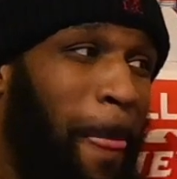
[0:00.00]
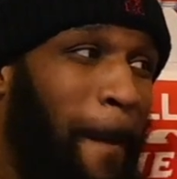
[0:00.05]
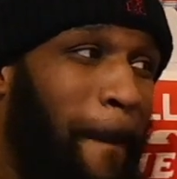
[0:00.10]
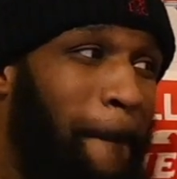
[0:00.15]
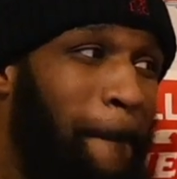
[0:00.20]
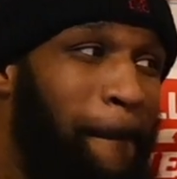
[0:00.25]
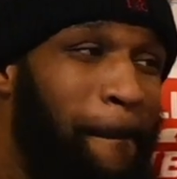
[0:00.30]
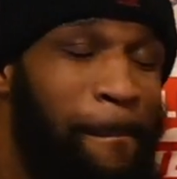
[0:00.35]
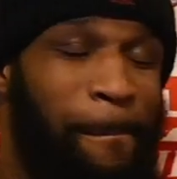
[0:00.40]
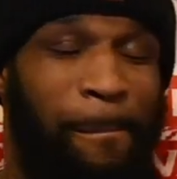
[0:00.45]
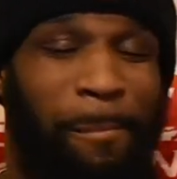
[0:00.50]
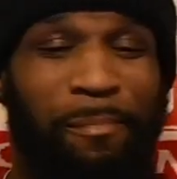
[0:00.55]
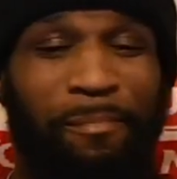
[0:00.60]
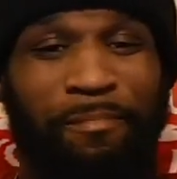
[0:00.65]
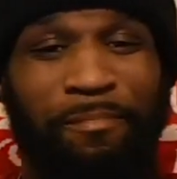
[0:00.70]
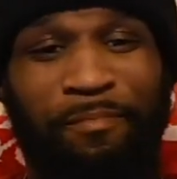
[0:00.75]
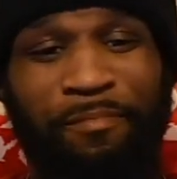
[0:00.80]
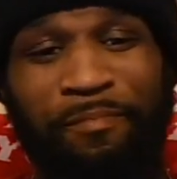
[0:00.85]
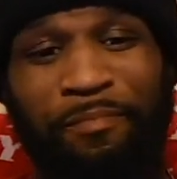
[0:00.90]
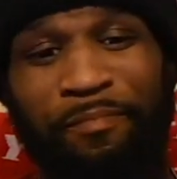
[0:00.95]

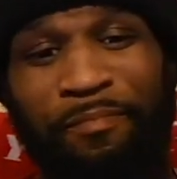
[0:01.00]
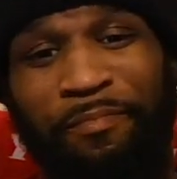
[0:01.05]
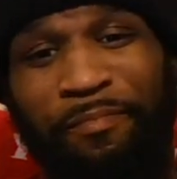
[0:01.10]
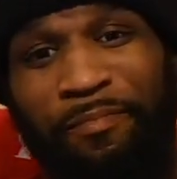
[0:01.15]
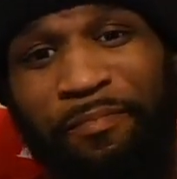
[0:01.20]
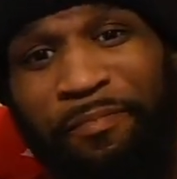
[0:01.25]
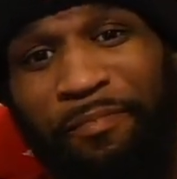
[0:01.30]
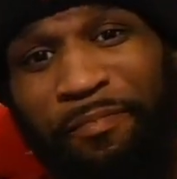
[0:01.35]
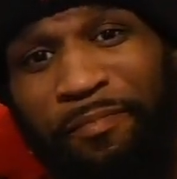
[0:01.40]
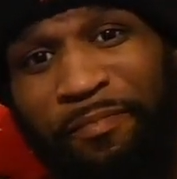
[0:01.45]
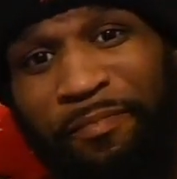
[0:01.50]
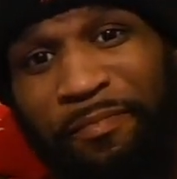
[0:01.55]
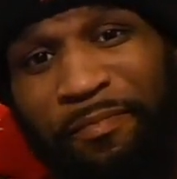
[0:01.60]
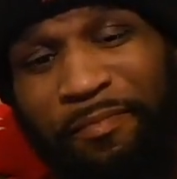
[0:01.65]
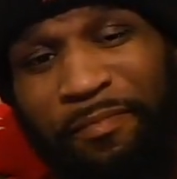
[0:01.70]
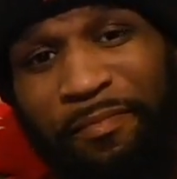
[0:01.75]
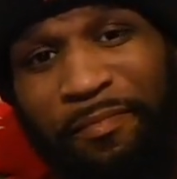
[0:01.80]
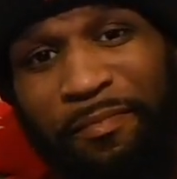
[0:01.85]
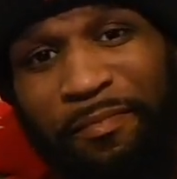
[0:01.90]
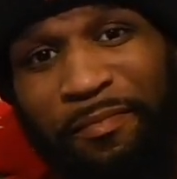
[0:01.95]

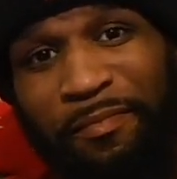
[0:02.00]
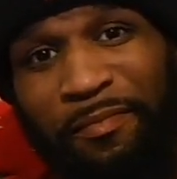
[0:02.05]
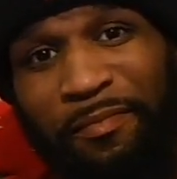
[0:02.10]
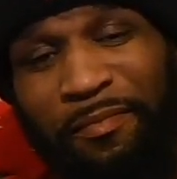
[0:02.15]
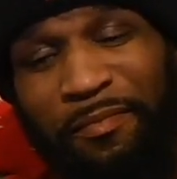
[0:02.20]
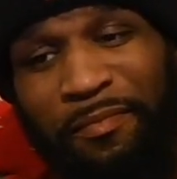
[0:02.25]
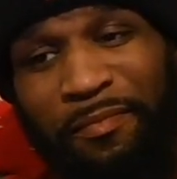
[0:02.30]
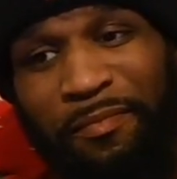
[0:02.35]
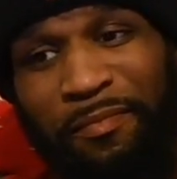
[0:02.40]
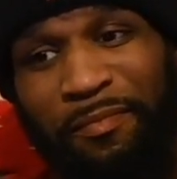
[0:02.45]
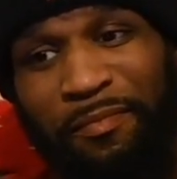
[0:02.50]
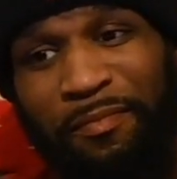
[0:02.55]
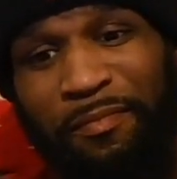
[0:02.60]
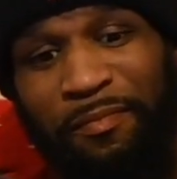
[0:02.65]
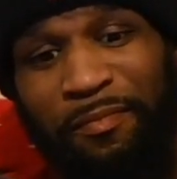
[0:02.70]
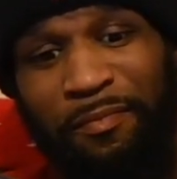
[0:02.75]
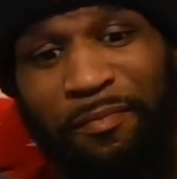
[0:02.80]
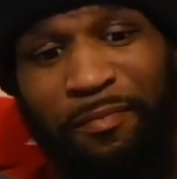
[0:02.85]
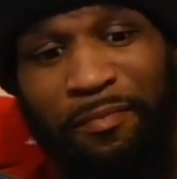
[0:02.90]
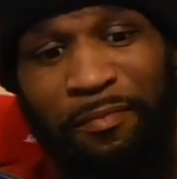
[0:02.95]

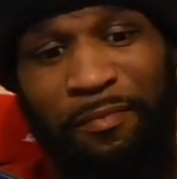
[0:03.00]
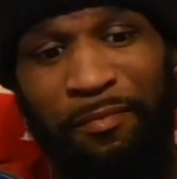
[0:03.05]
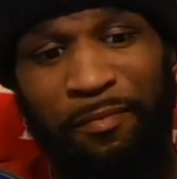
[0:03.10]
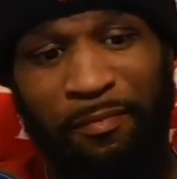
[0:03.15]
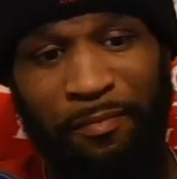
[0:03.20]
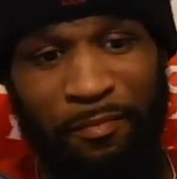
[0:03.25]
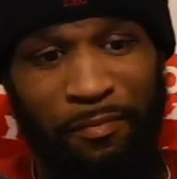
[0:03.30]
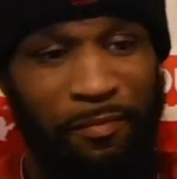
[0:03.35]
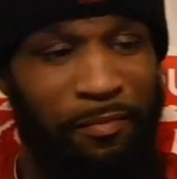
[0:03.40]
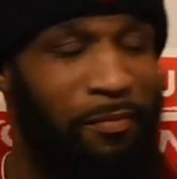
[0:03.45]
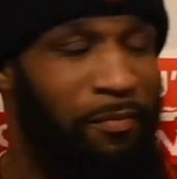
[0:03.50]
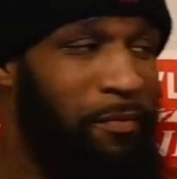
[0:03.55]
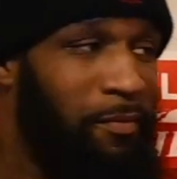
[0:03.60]
[no speech]